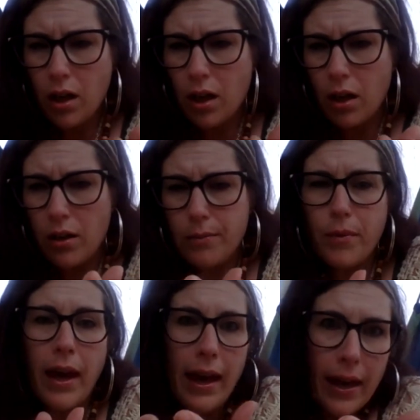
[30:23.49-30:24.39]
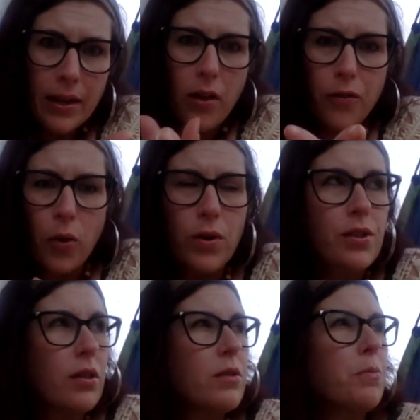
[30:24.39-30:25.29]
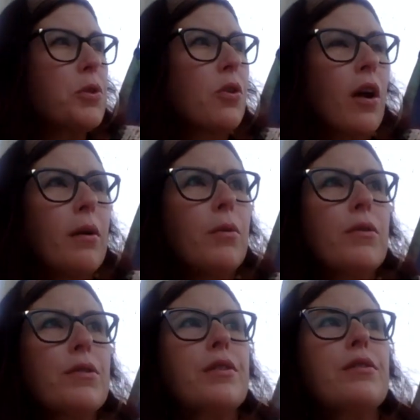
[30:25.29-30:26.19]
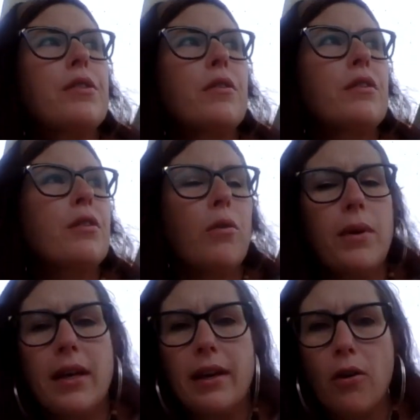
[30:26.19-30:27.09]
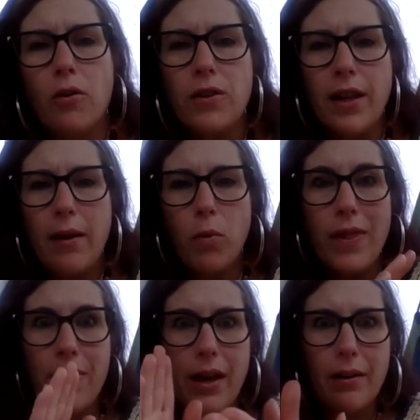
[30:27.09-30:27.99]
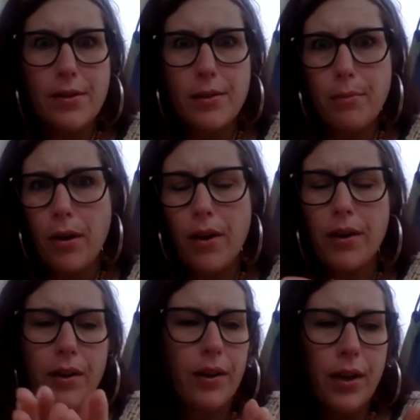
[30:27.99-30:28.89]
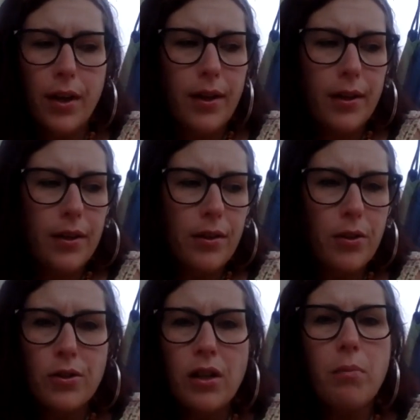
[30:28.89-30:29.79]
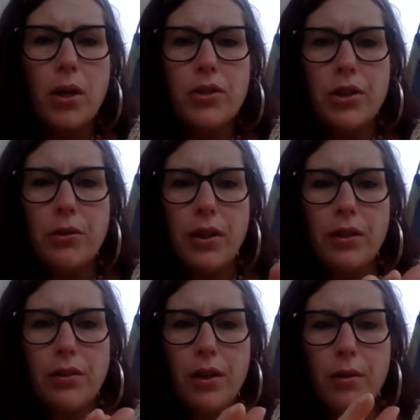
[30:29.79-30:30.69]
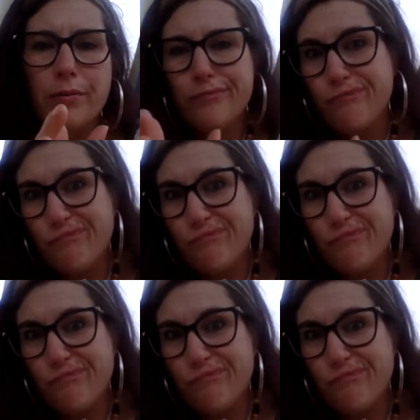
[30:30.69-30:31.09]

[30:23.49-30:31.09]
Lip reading: And of course the subscribers. And so until we get over that 1,000 mark, there's not much you can do.